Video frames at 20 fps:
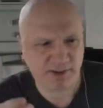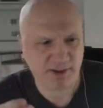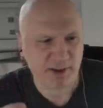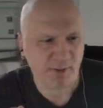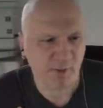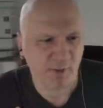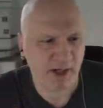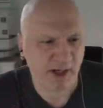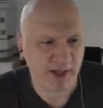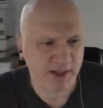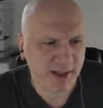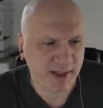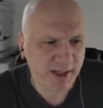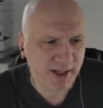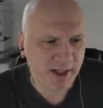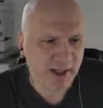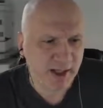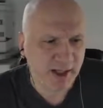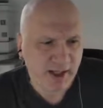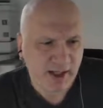in some ways.
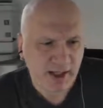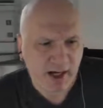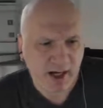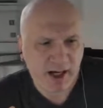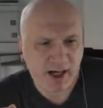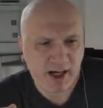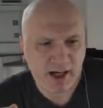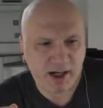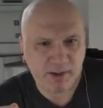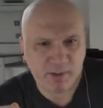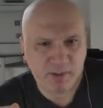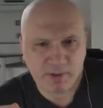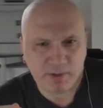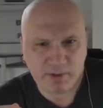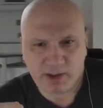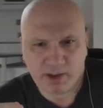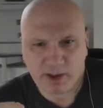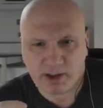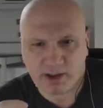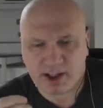
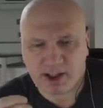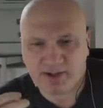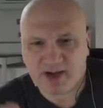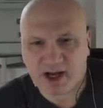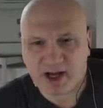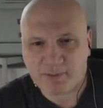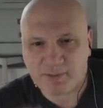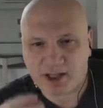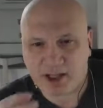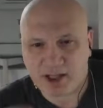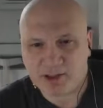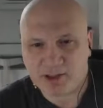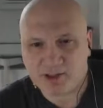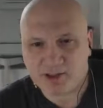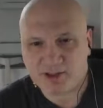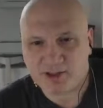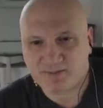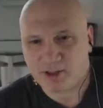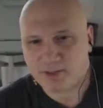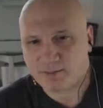A lot of
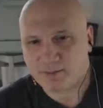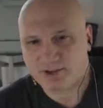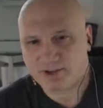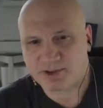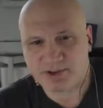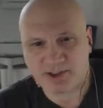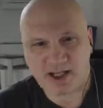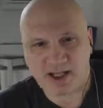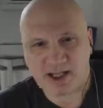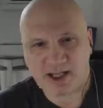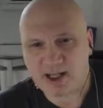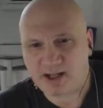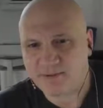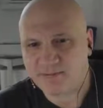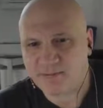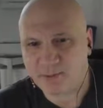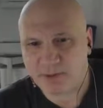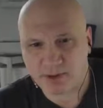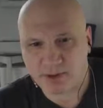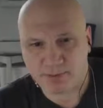application developers, they can't
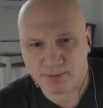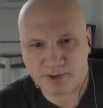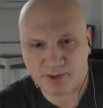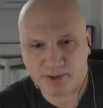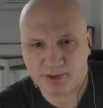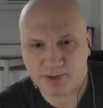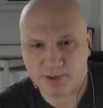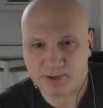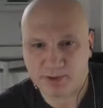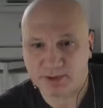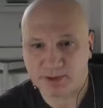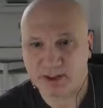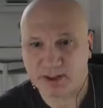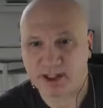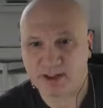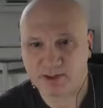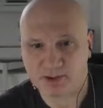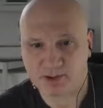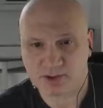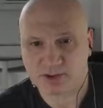afford to build their own
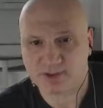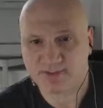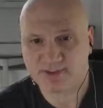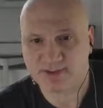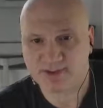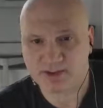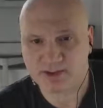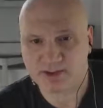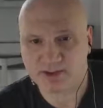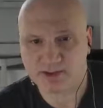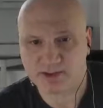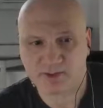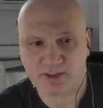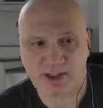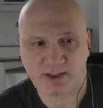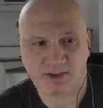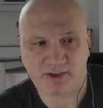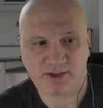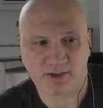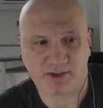cloud services,
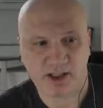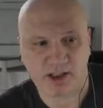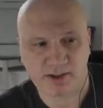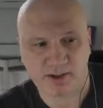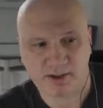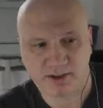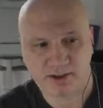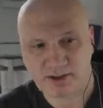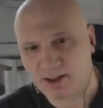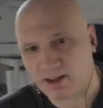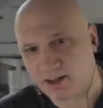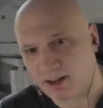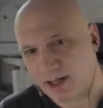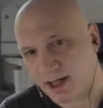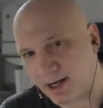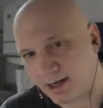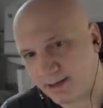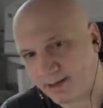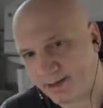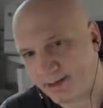right? So they'll
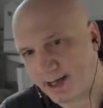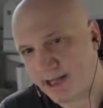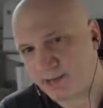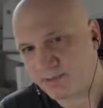hire